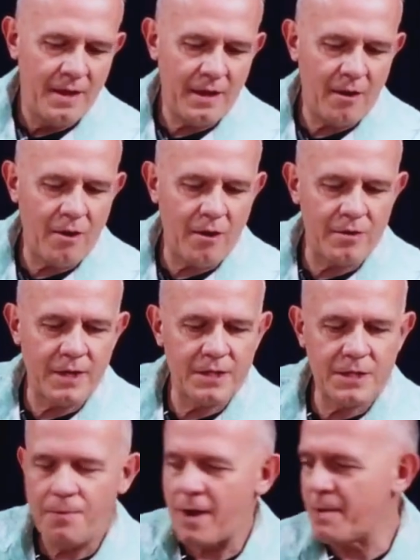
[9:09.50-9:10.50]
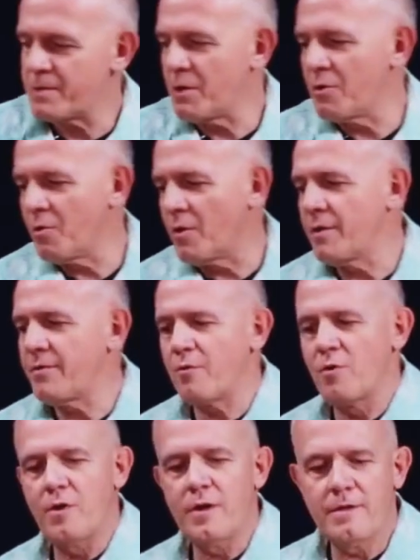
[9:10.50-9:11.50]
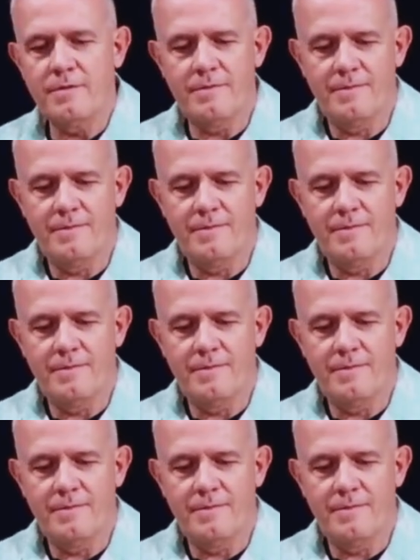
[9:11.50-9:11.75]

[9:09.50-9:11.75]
Bring our daisy pomps all the way through it.